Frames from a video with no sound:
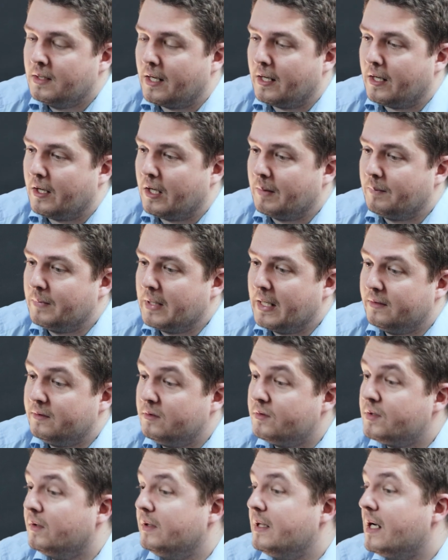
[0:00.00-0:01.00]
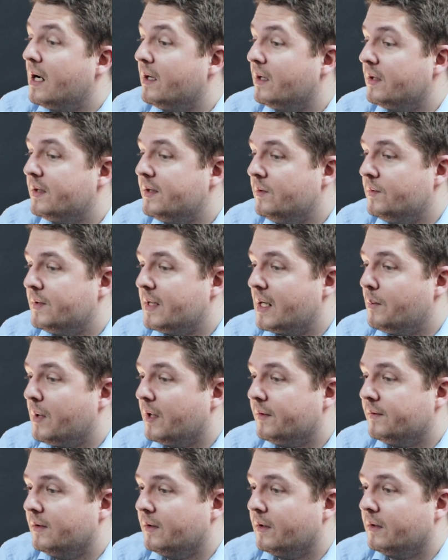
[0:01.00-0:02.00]
And usually RSUs are
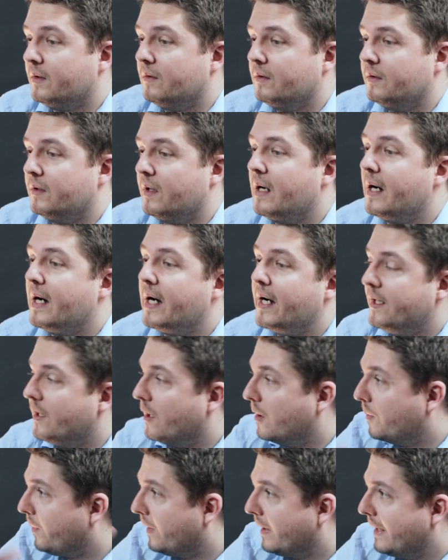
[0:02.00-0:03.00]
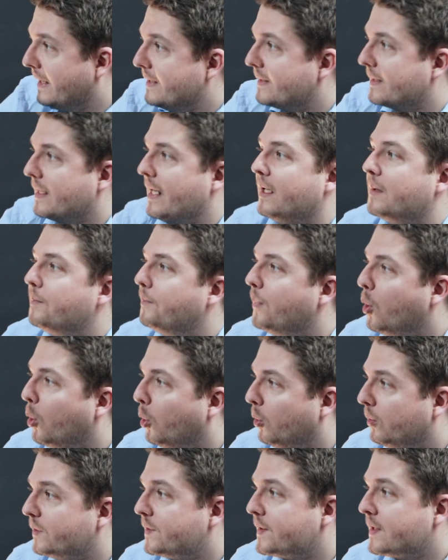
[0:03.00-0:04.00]
mounted on a higher place like
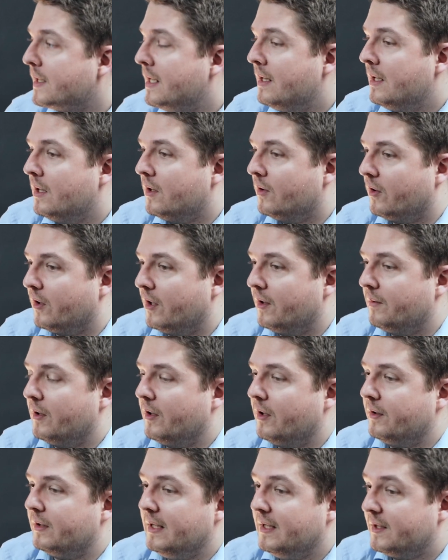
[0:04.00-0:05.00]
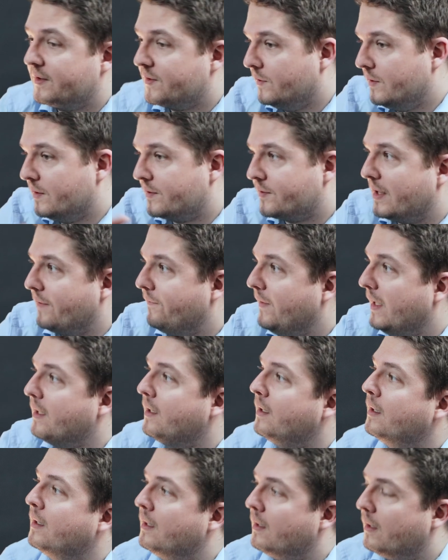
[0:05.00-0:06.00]
poles or near to the
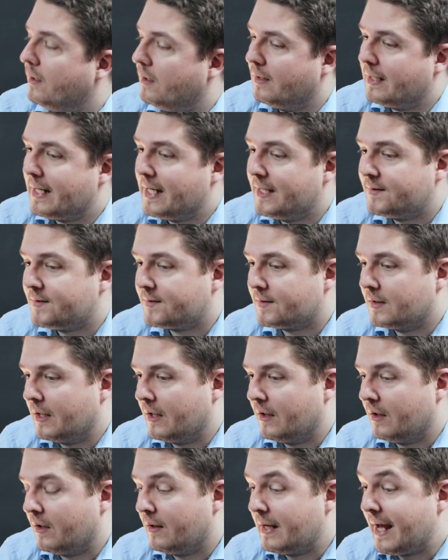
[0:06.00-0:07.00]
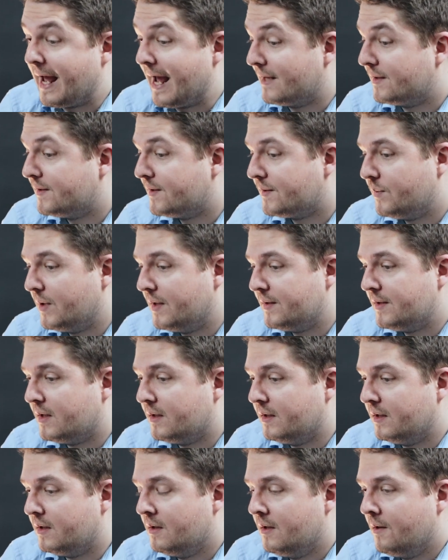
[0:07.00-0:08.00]
traffic light heads
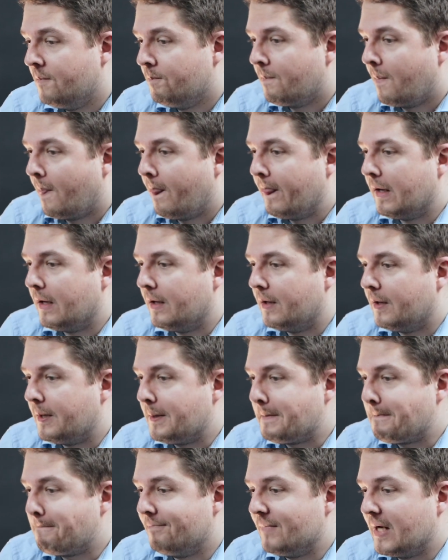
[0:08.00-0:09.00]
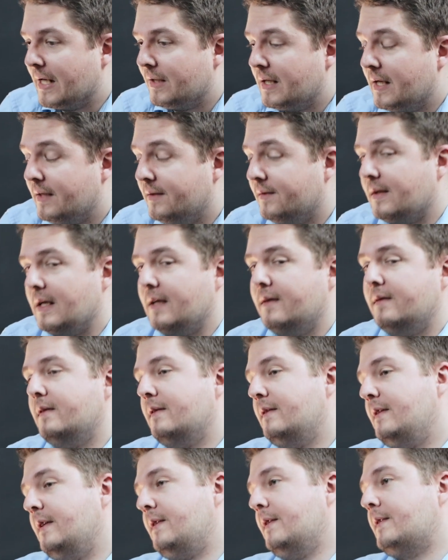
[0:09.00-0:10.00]
basically.
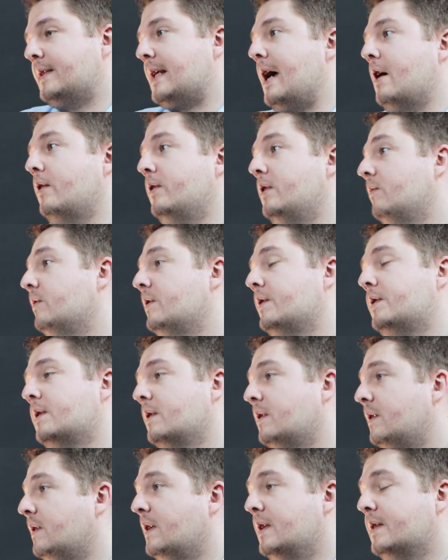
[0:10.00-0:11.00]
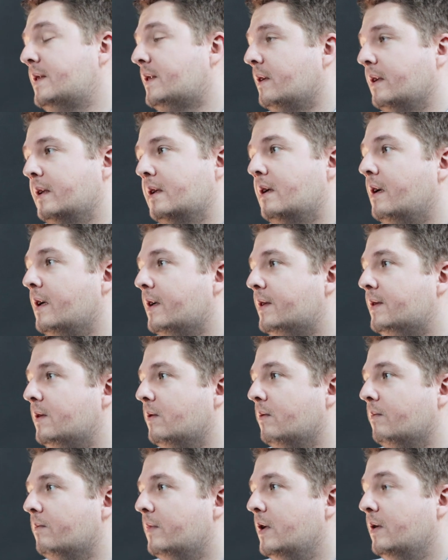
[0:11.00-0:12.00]
And this is how you just install an
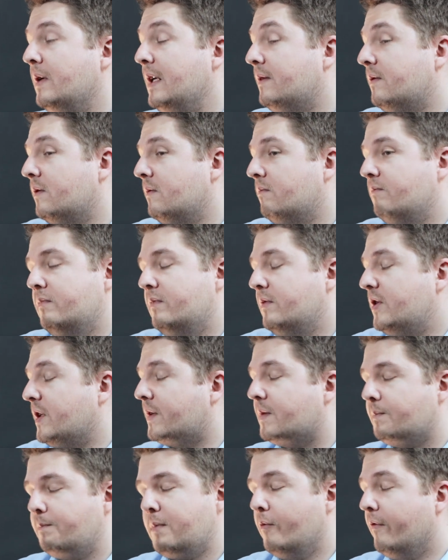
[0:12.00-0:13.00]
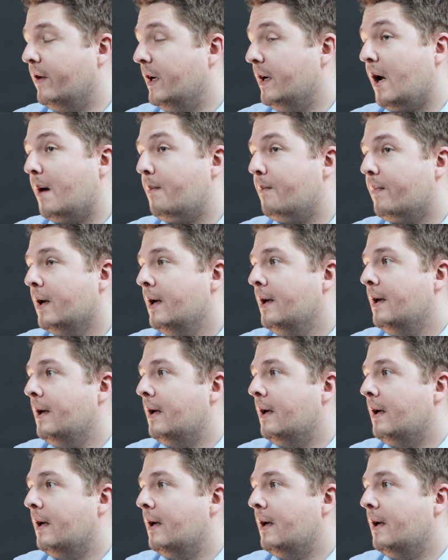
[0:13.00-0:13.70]
RSU. You need to just power it up.